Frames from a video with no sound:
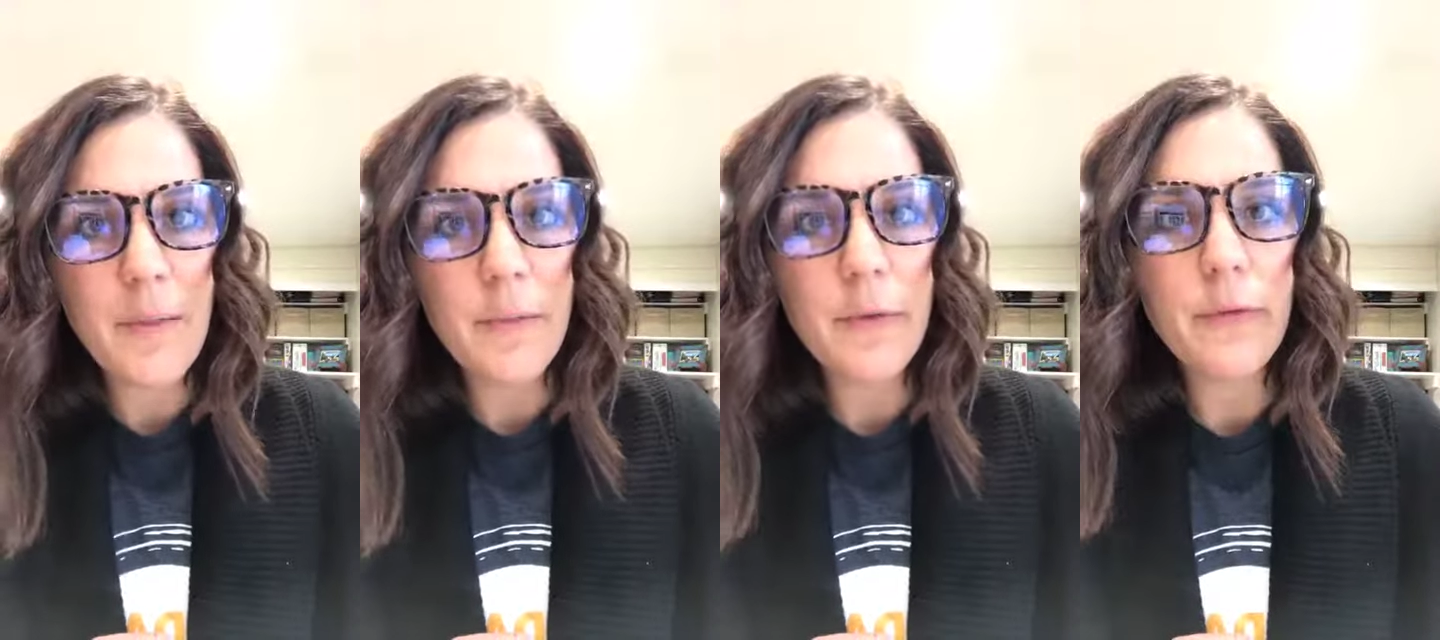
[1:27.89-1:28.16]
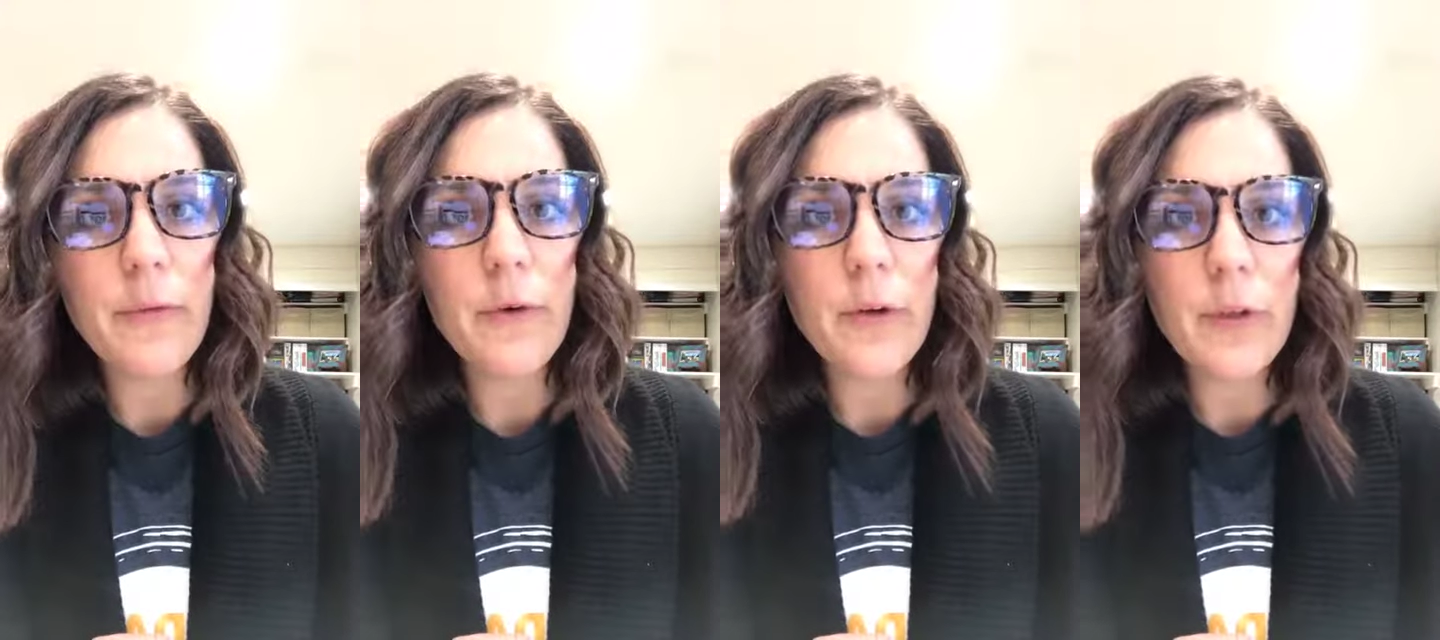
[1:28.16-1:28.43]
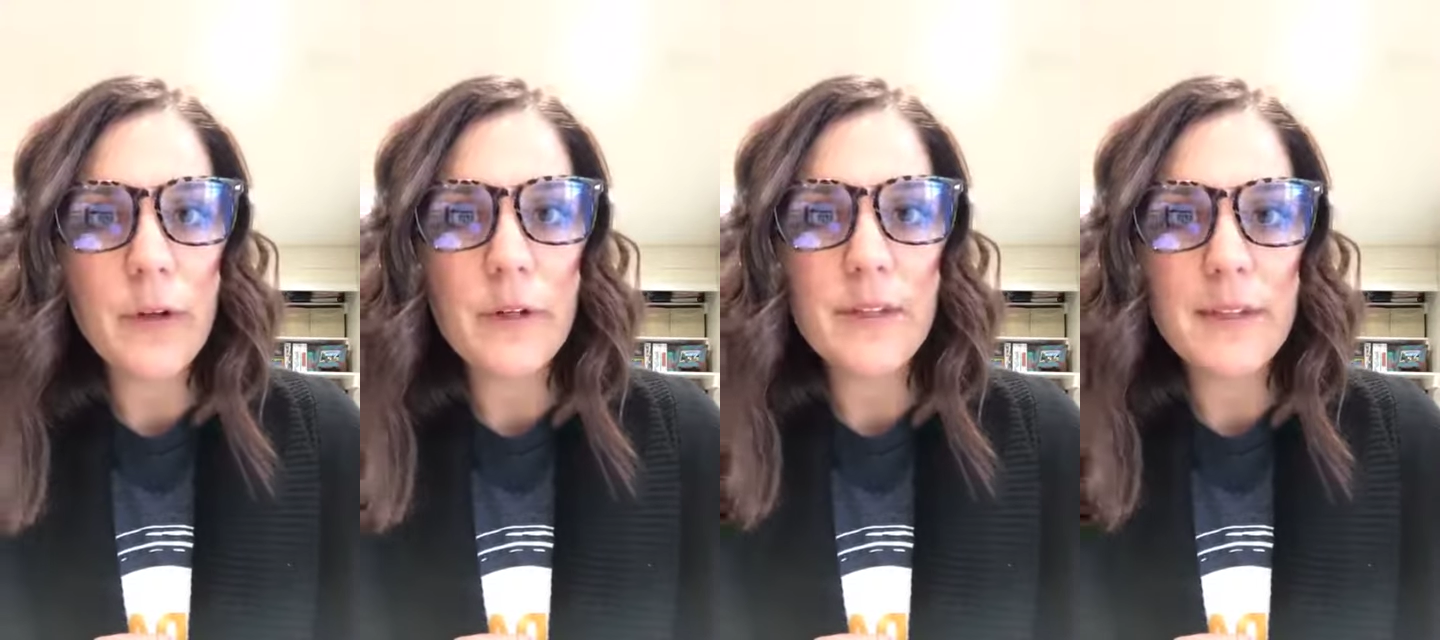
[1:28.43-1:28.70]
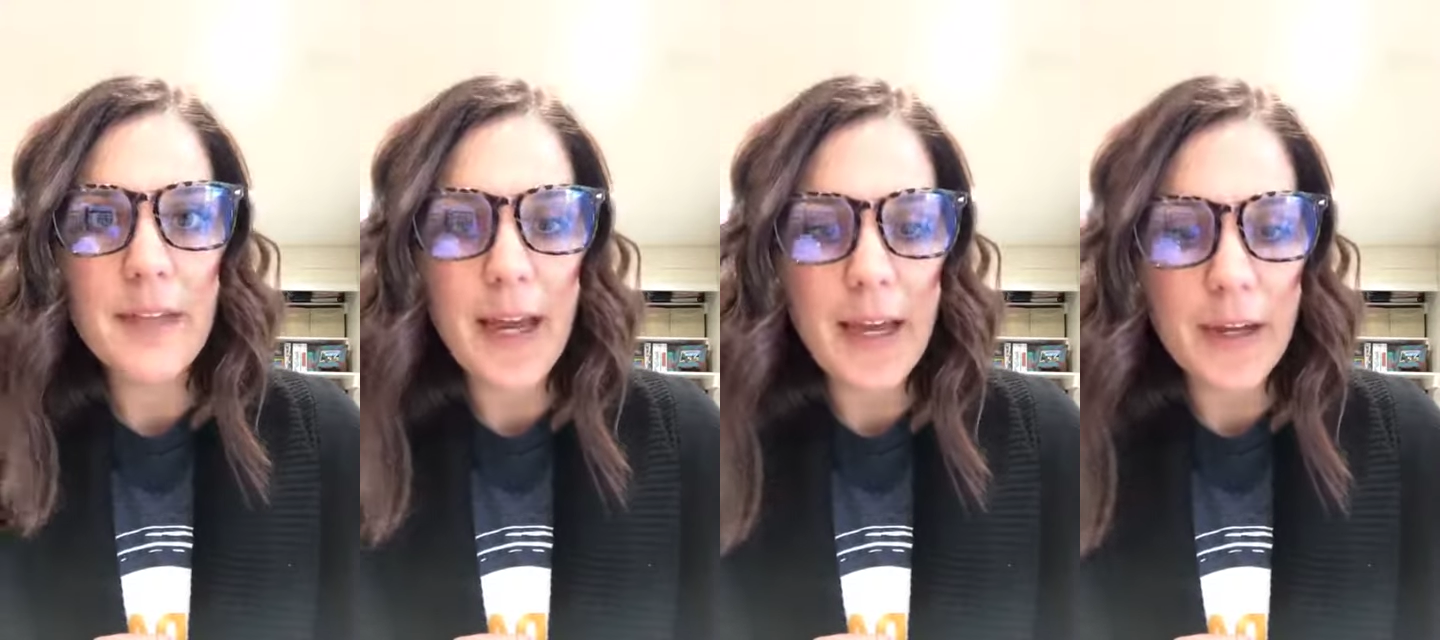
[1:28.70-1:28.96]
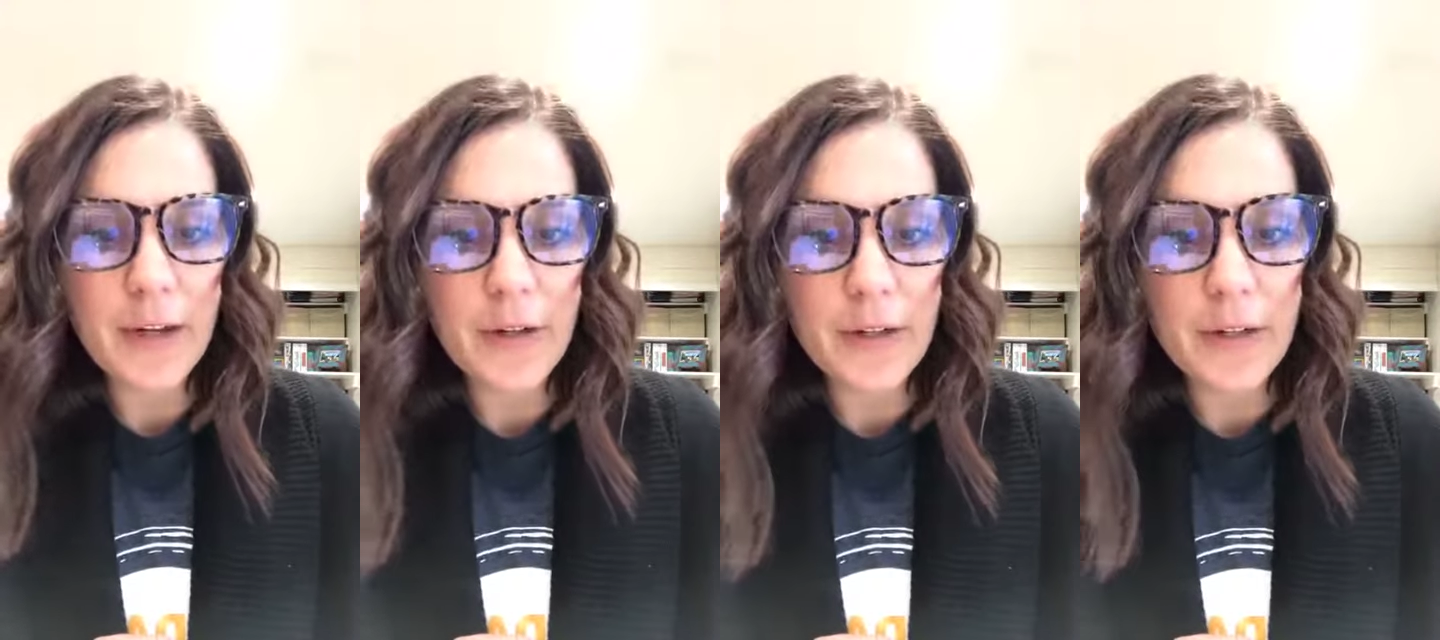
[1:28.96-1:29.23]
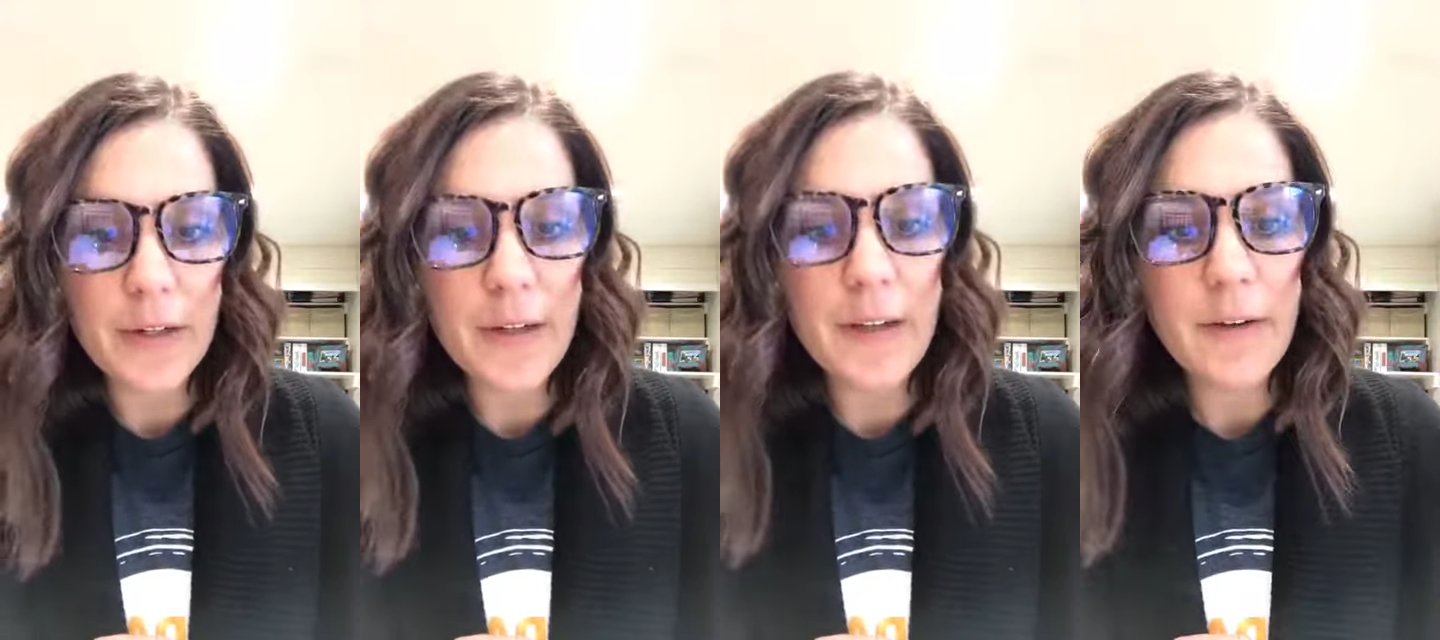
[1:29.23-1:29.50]
before their
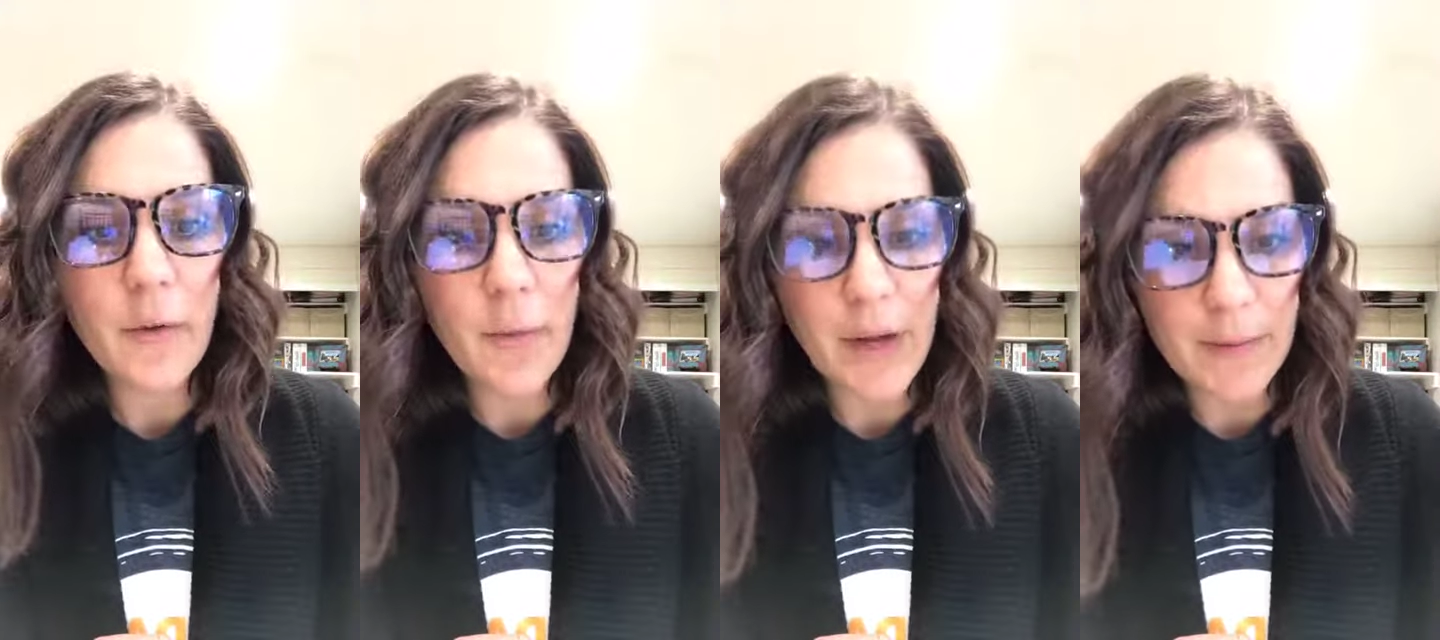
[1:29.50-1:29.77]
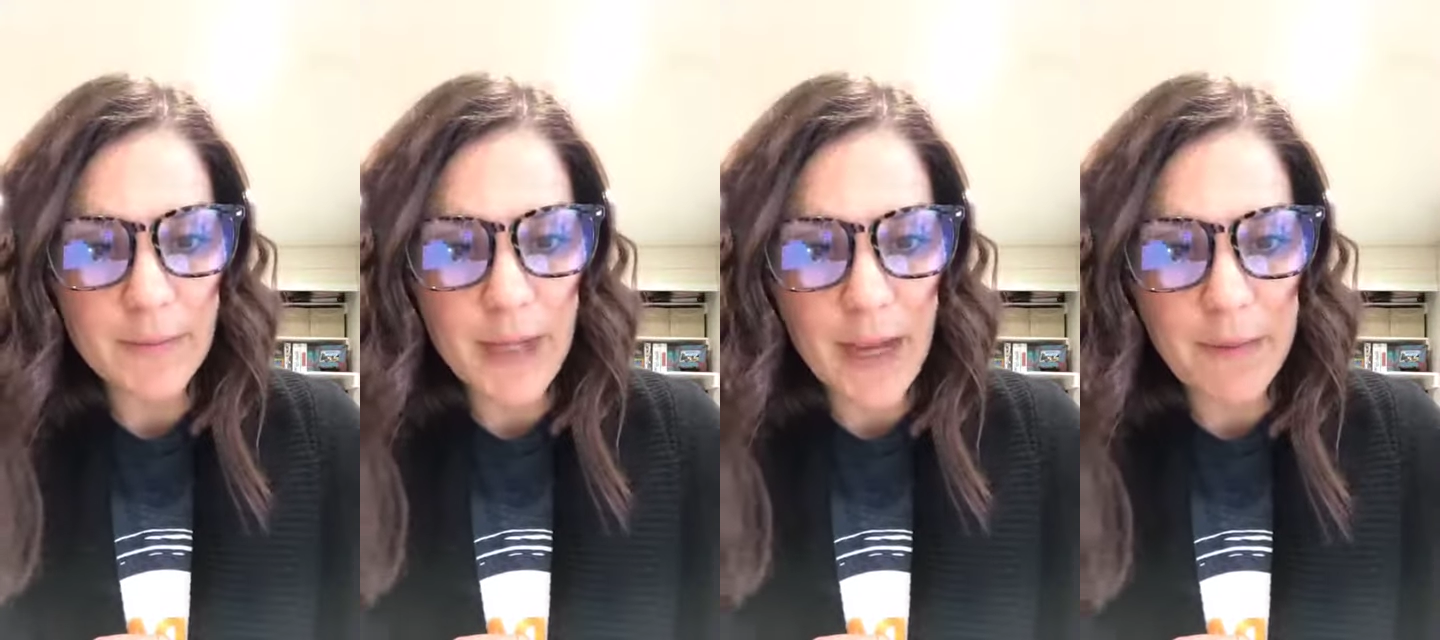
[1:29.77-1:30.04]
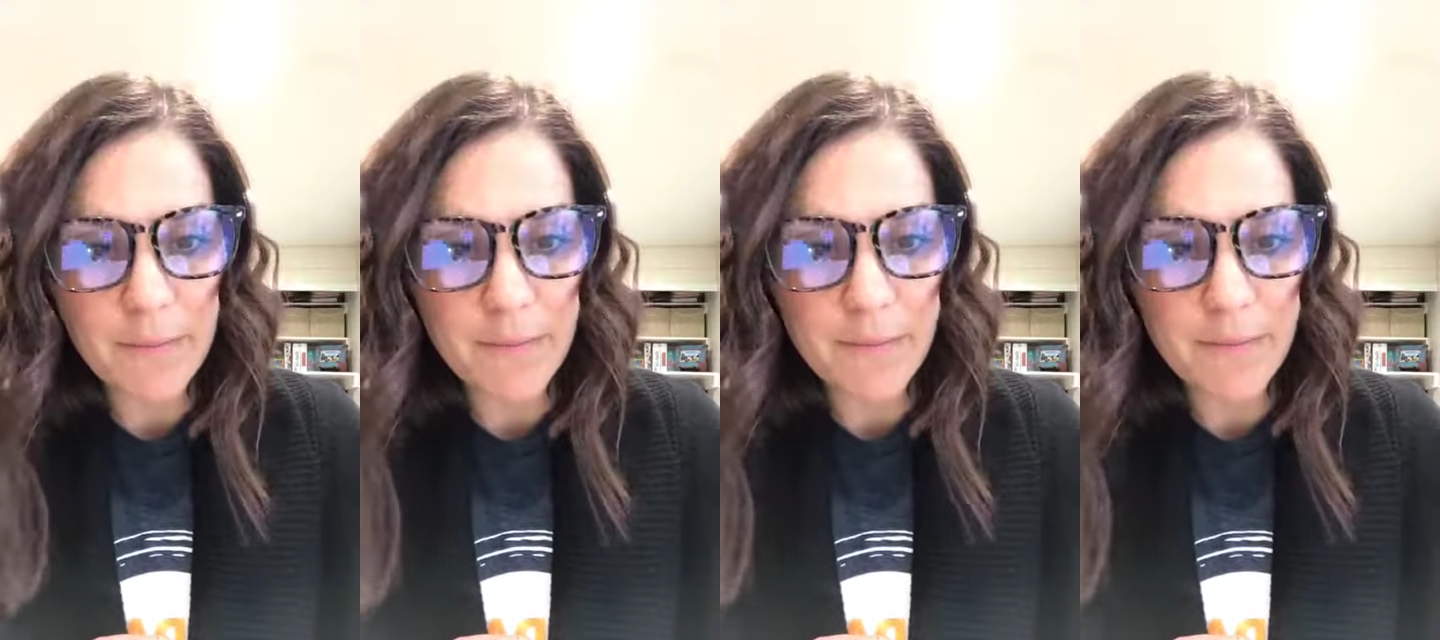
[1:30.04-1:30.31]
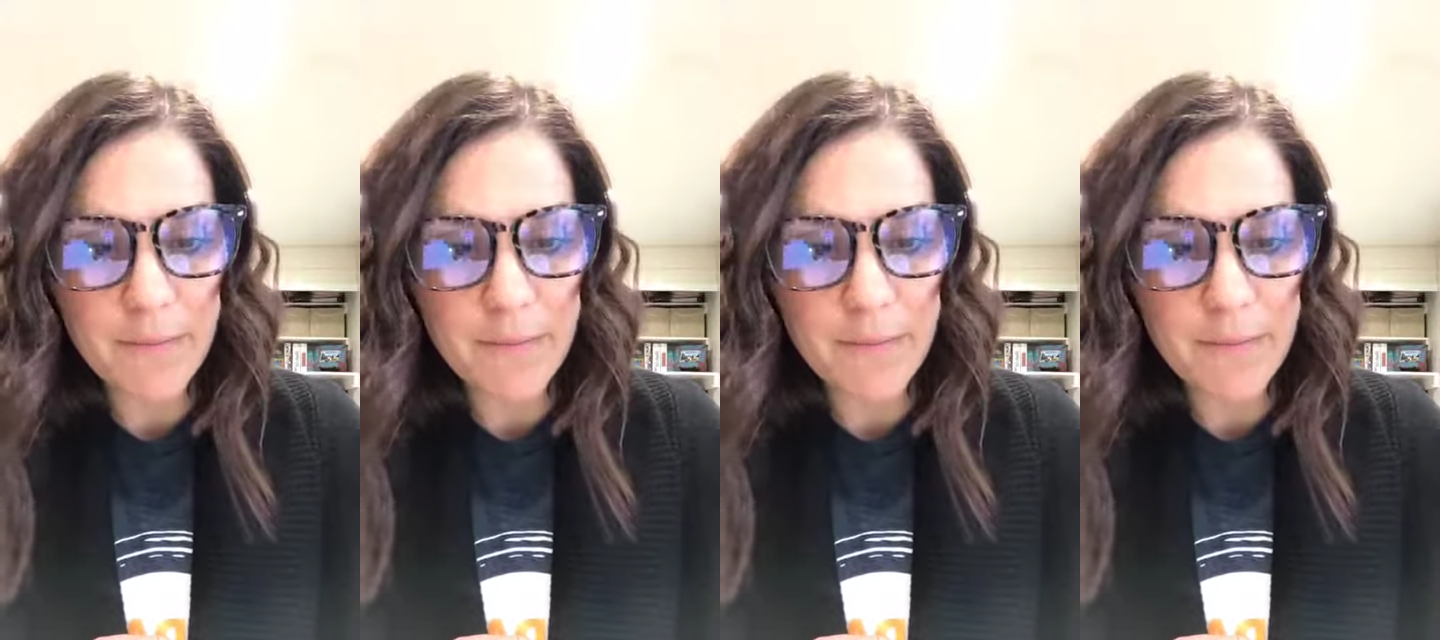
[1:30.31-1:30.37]
desired wake-up time,